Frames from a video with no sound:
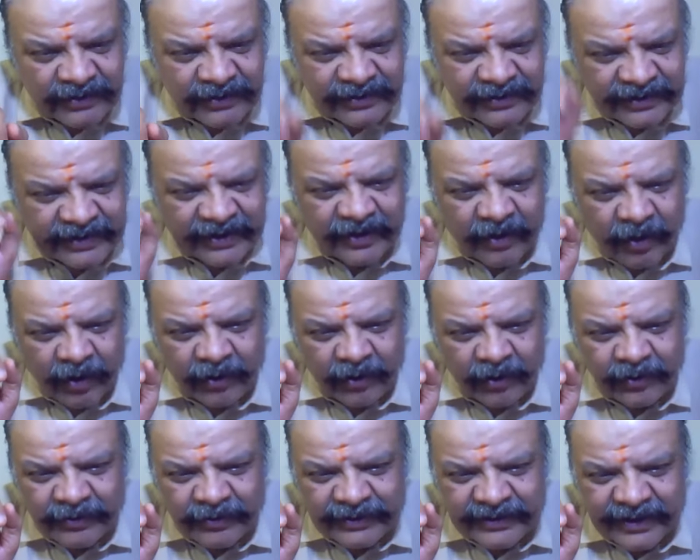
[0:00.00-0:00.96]
Take all
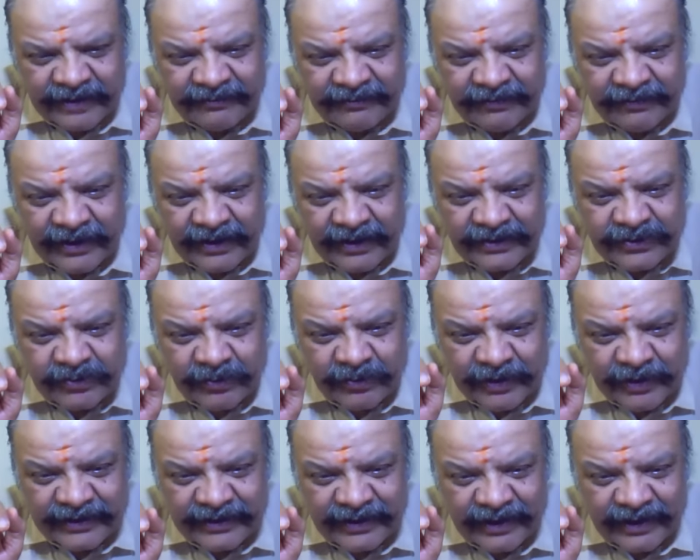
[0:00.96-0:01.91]
your three fingers
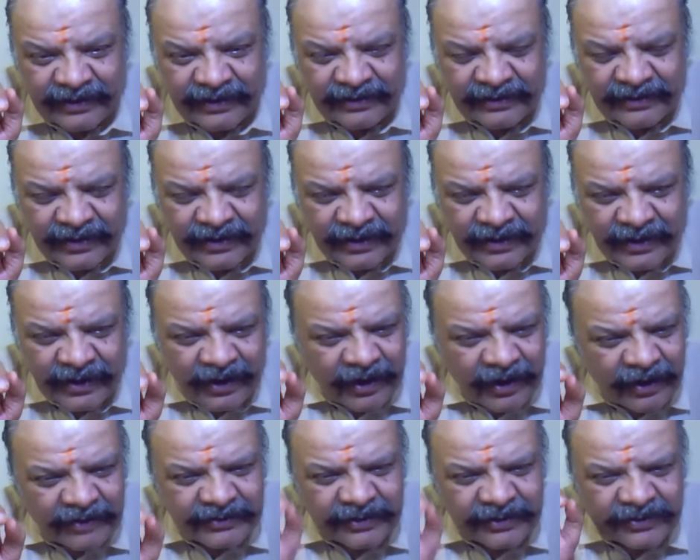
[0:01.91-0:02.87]
together
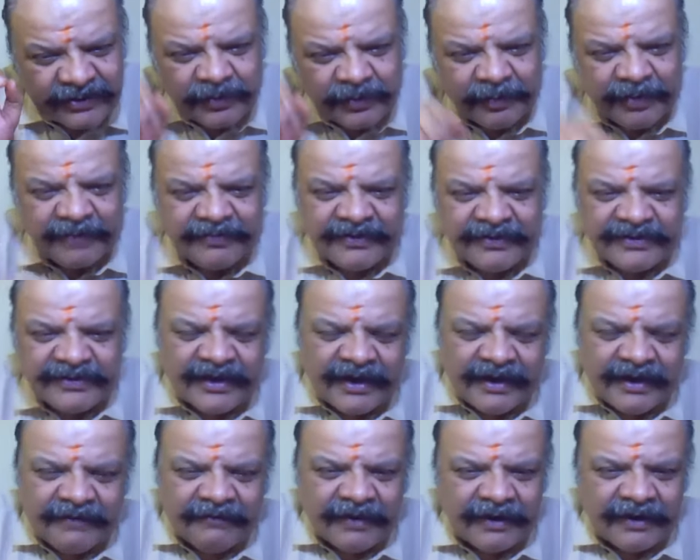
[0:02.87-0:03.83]
on the superficial
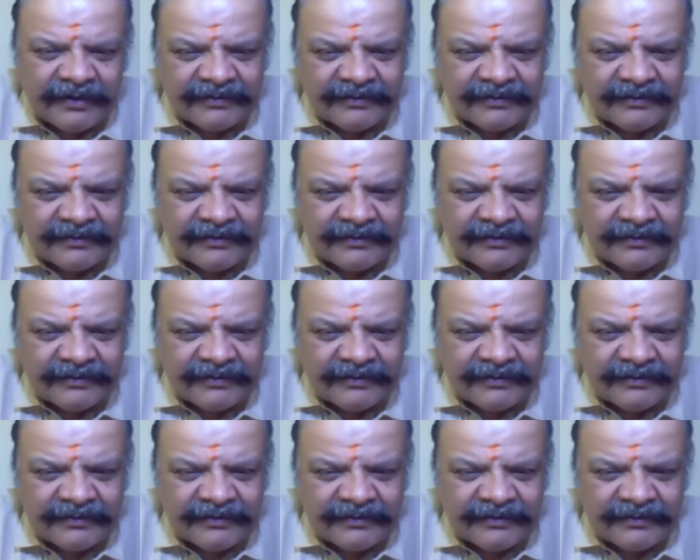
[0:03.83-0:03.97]
level.